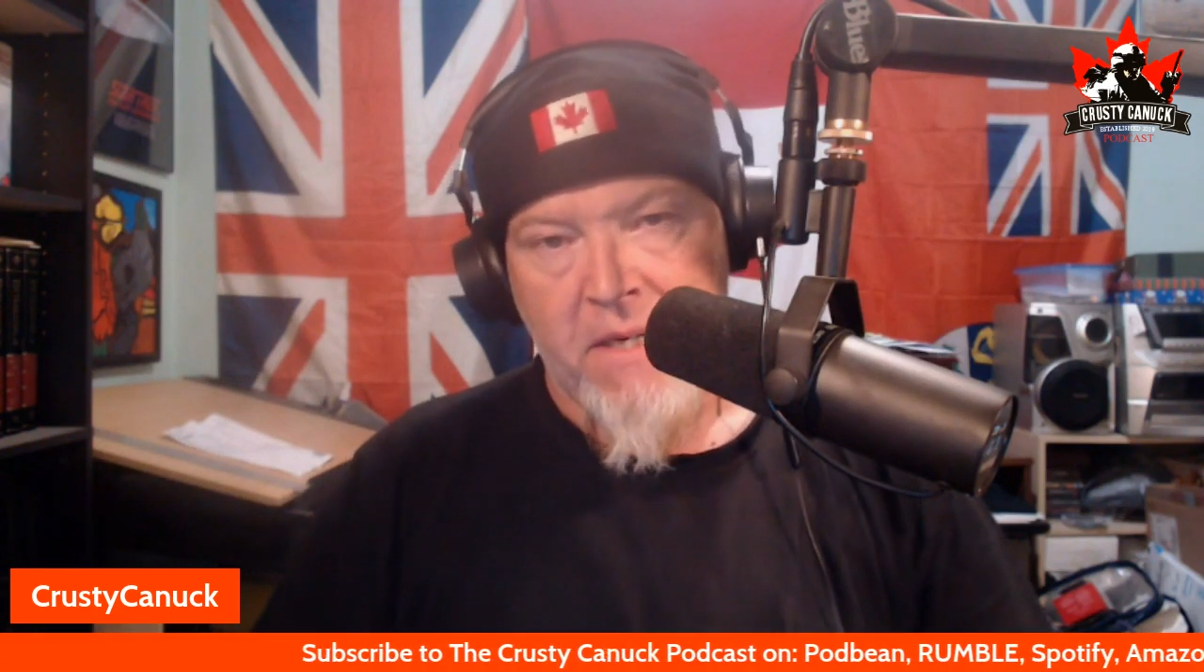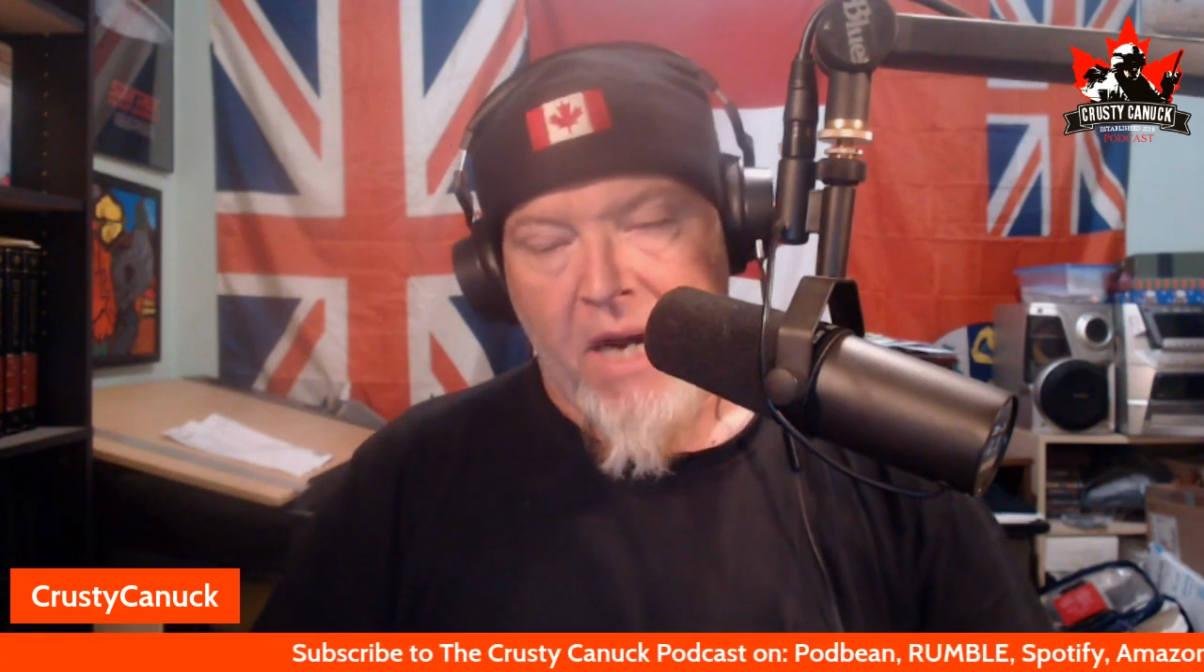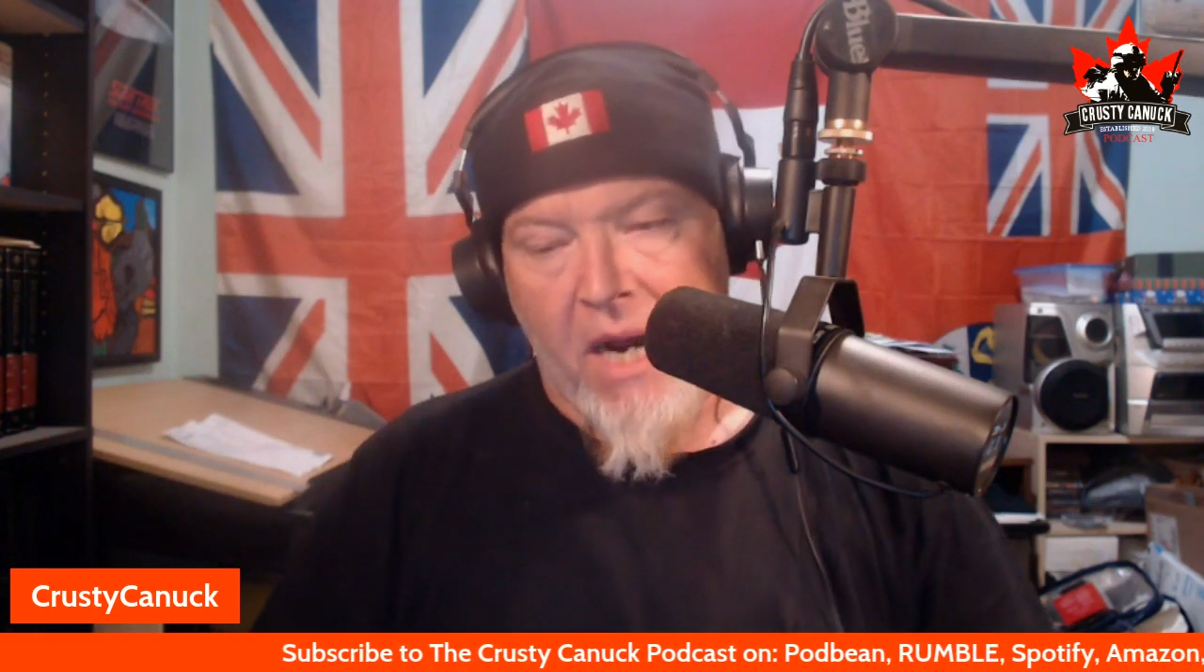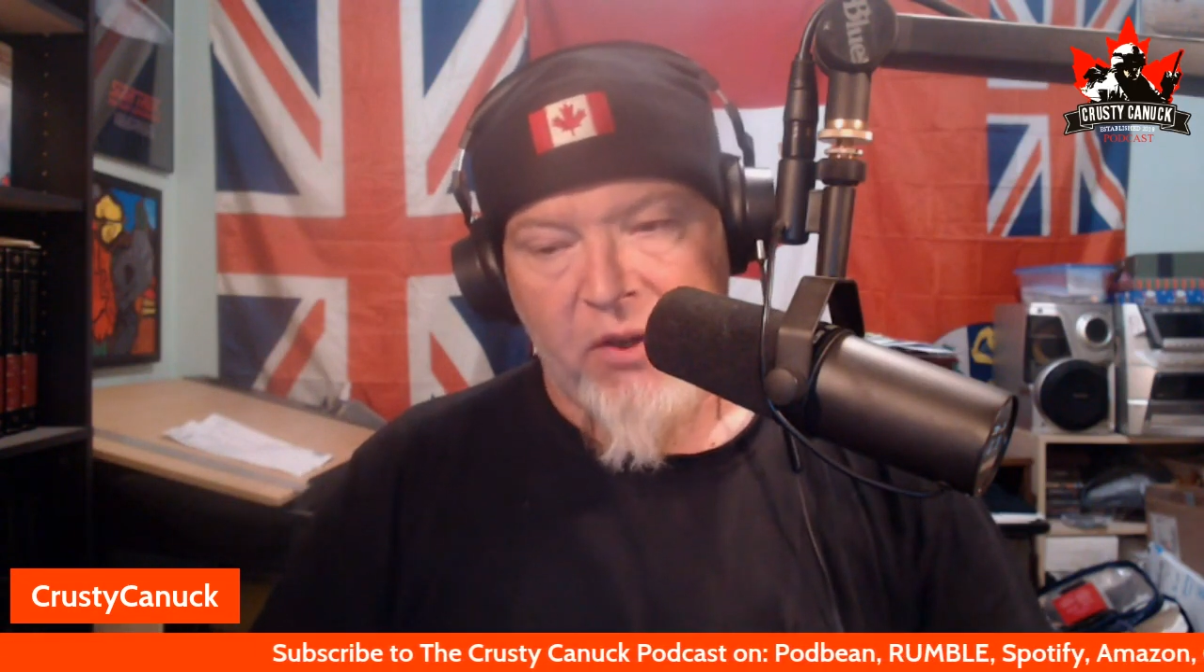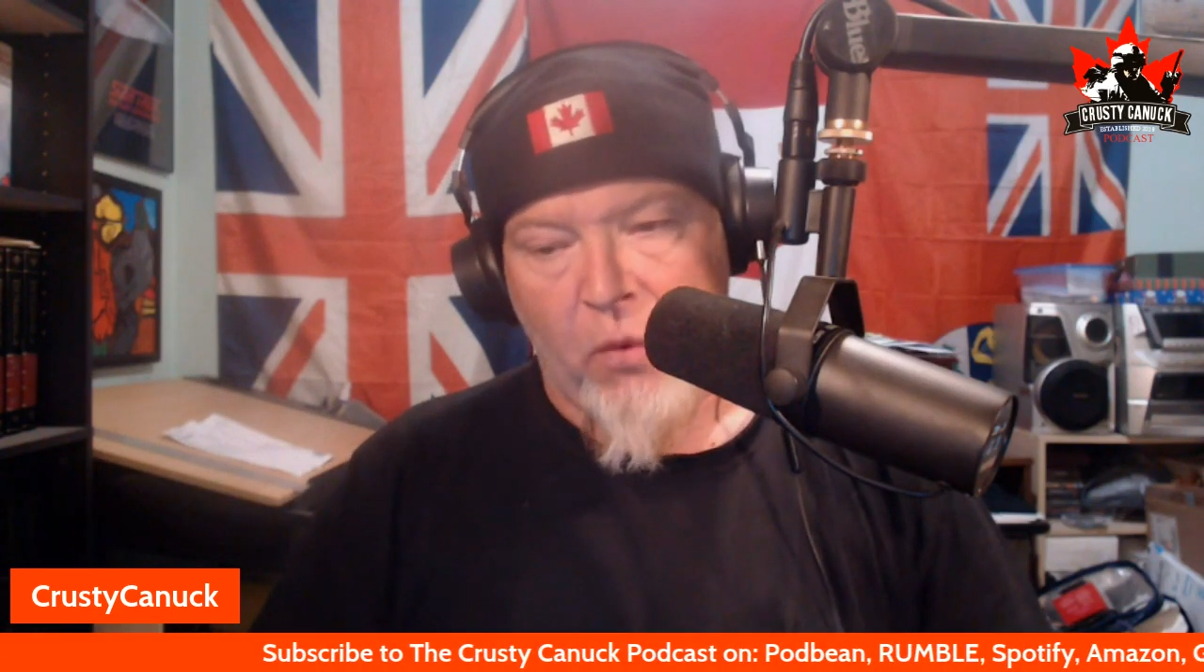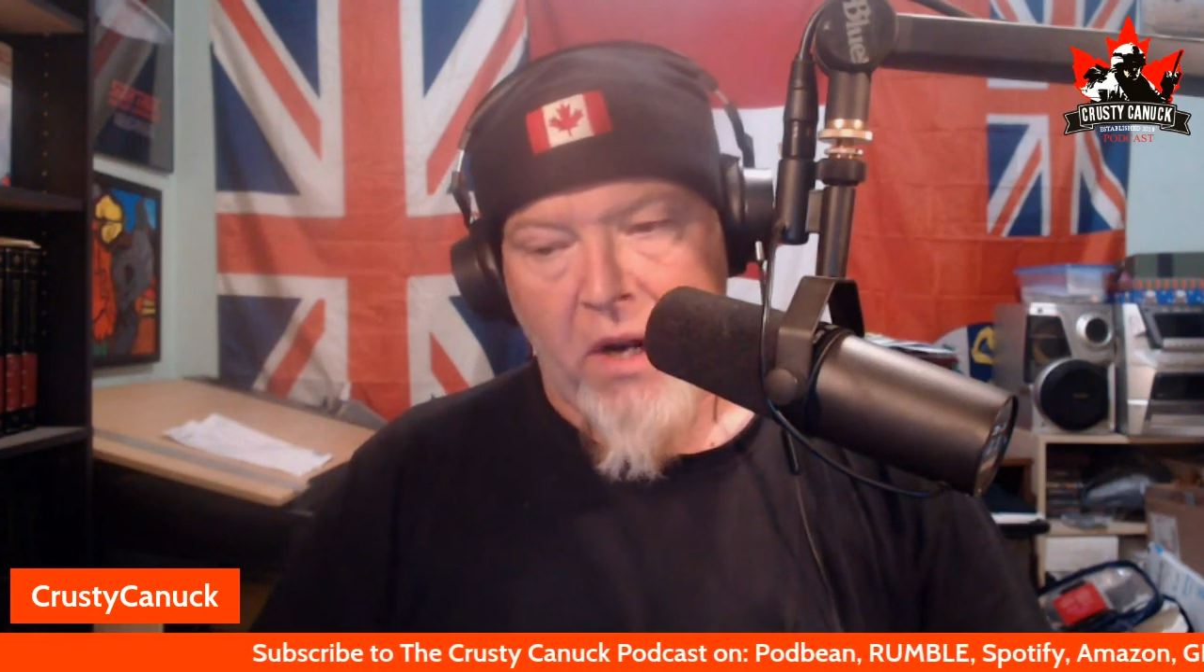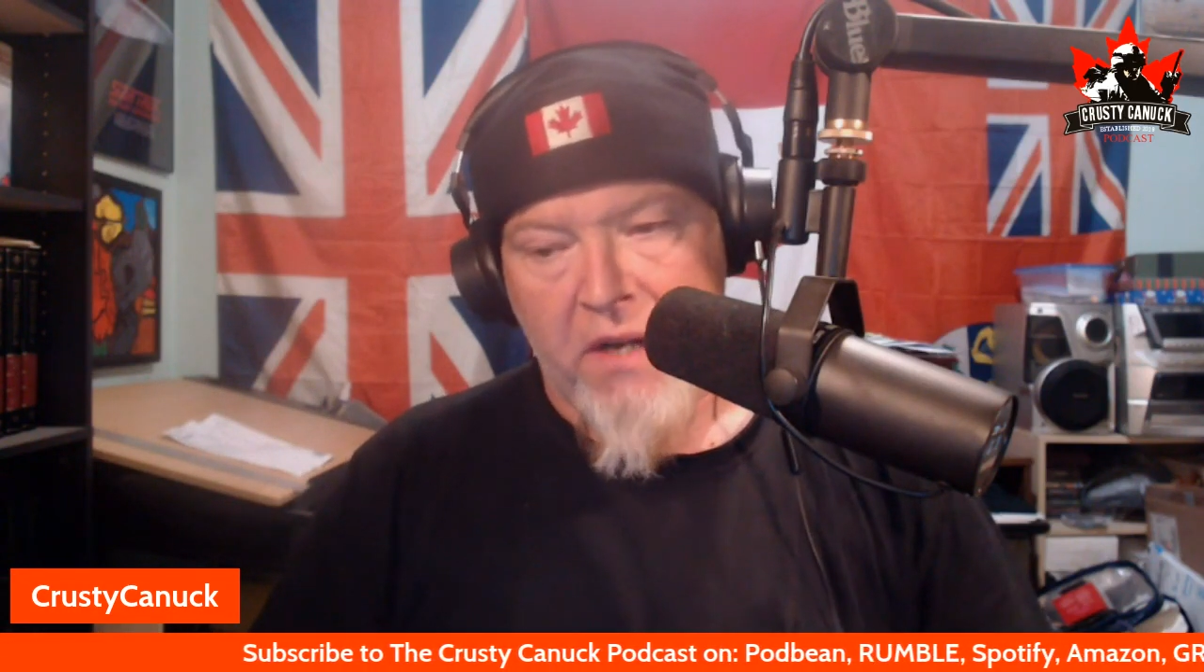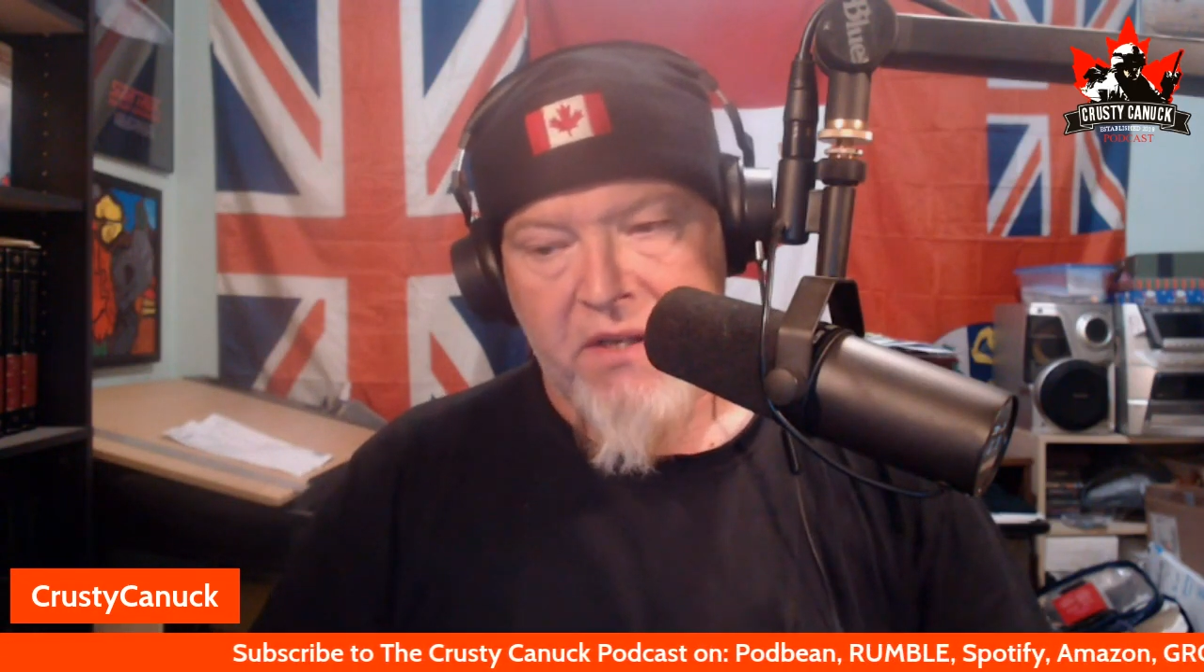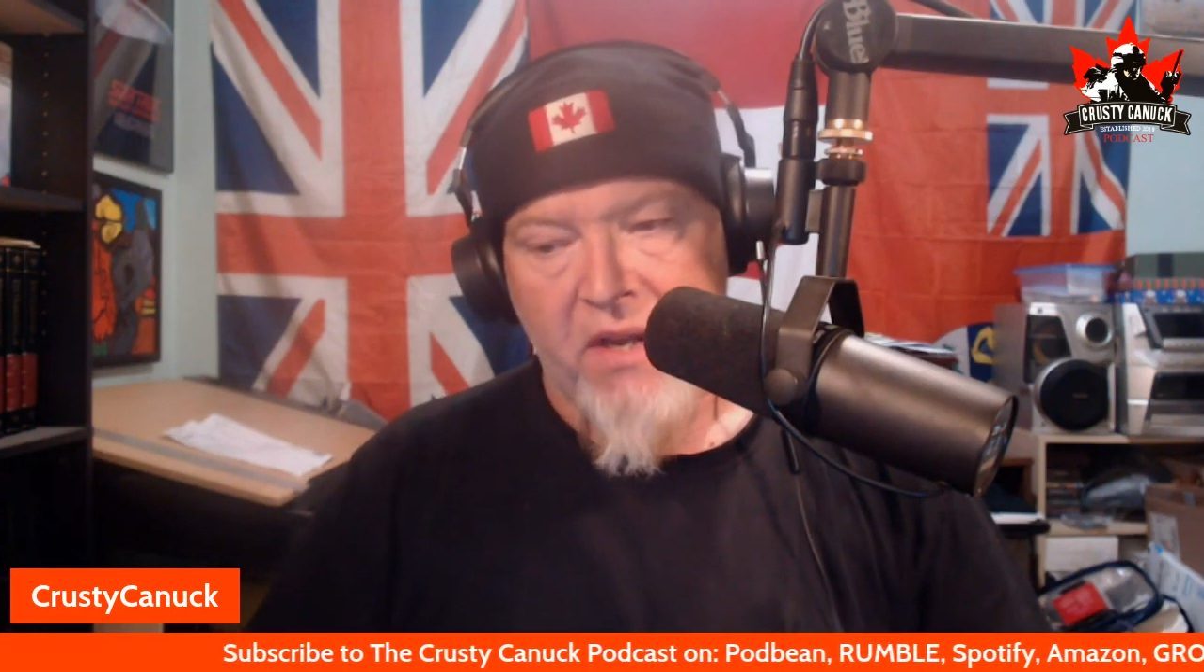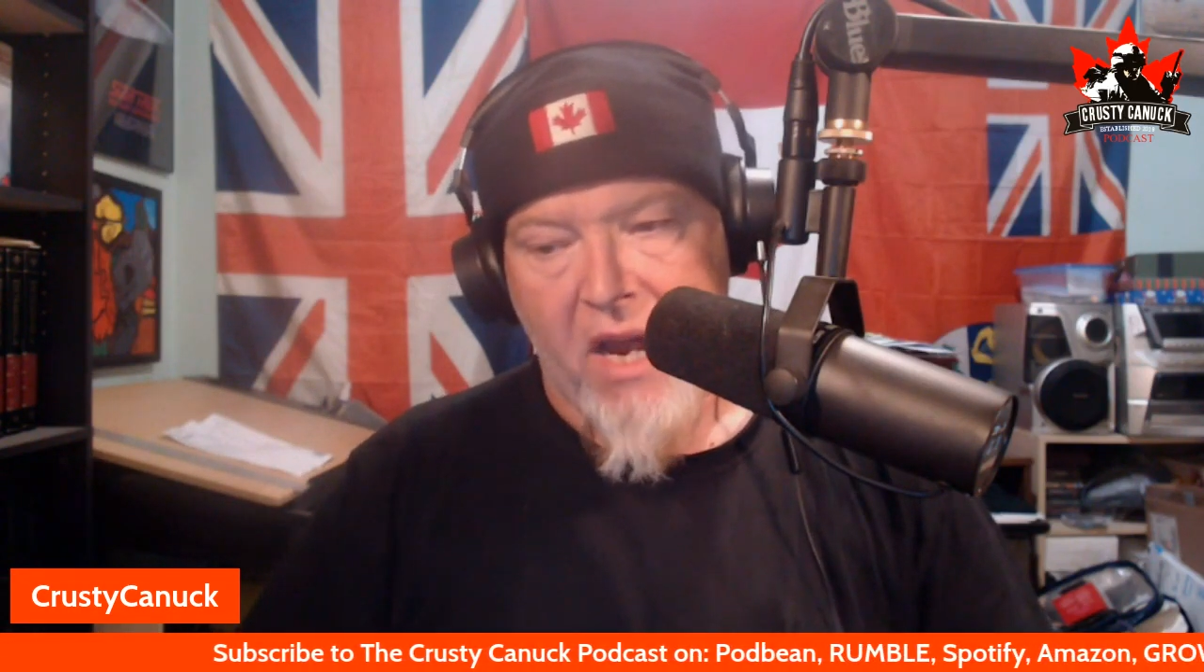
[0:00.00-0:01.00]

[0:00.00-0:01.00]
I don't want us to